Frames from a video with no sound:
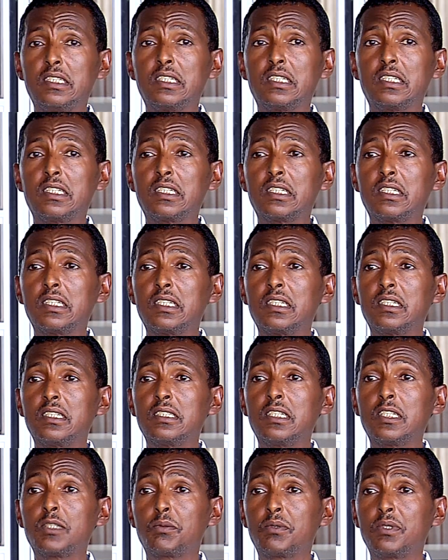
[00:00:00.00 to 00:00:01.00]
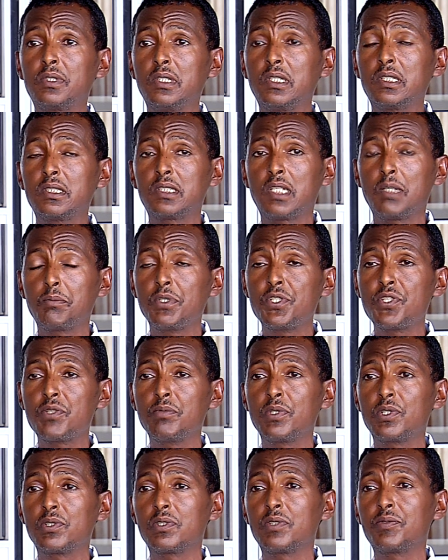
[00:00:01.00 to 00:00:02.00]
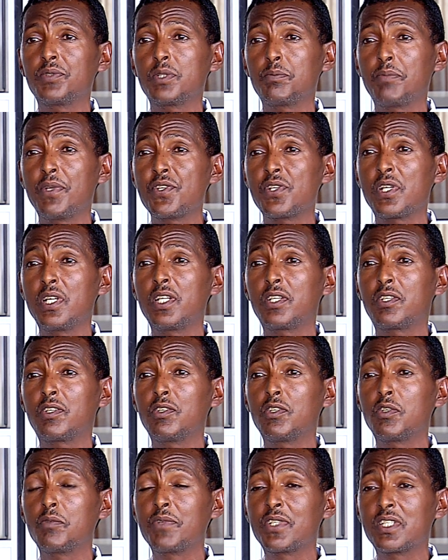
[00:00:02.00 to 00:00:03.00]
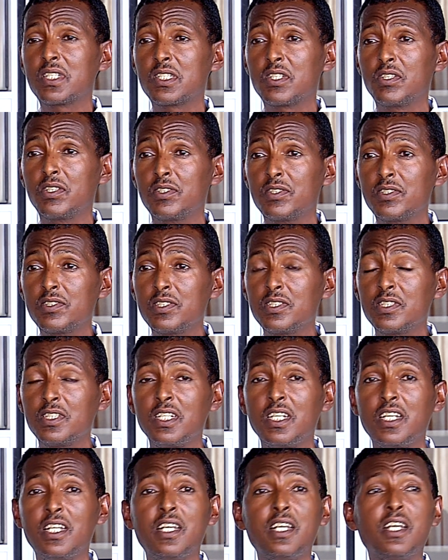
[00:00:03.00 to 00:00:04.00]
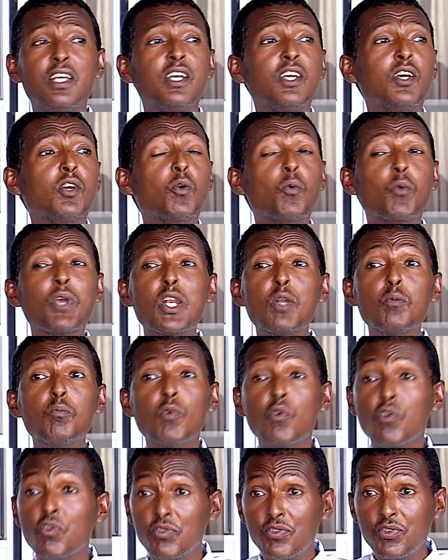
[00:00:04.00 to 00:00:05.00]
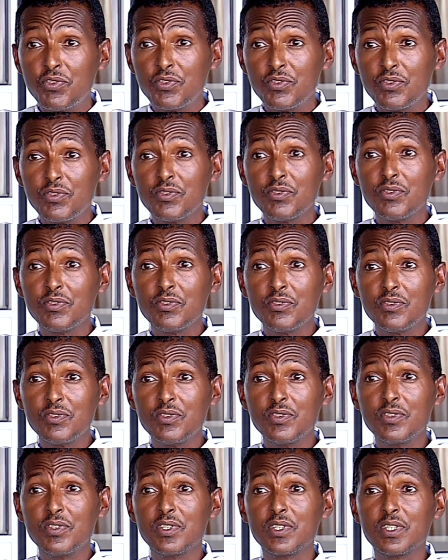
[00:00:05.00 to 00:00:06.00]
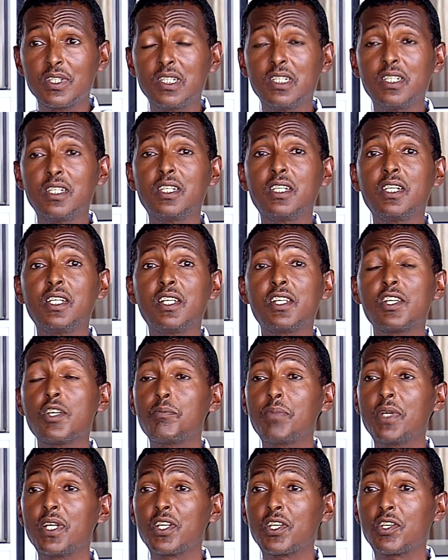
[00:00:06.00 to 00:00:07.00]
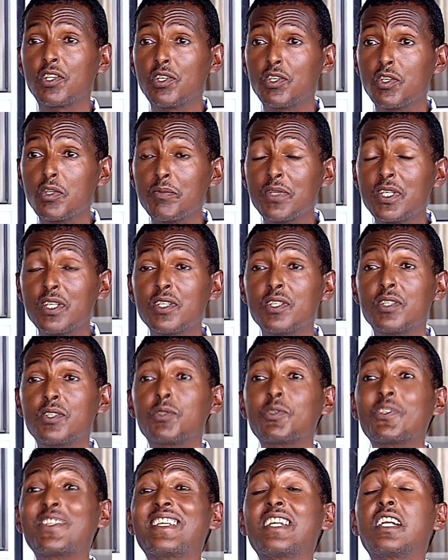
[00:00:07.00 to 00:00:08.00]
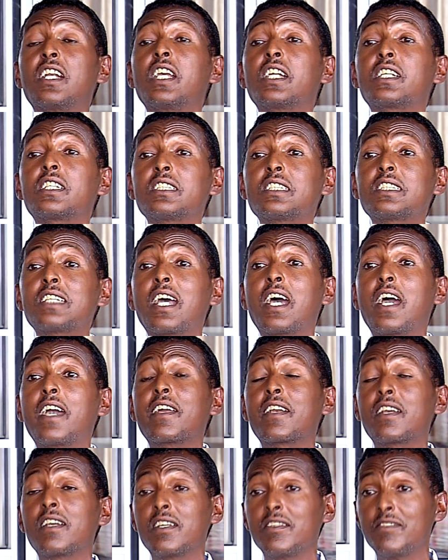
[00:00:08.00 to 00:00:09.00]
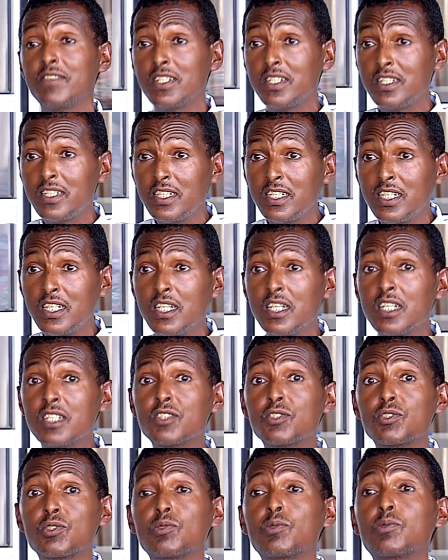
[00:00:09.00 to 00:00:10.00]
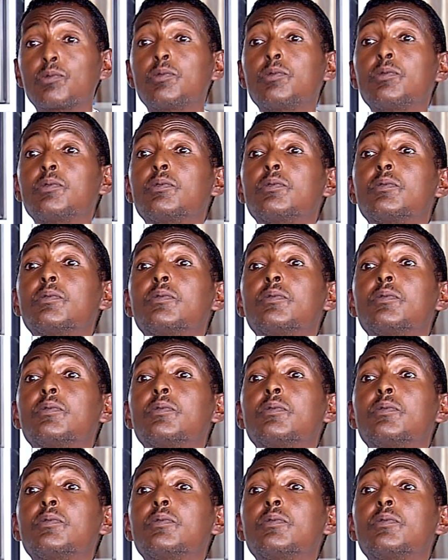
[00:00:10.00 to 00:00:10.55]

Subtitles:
the establishment of special economic zones will move Ethiopian economy to the next higher level through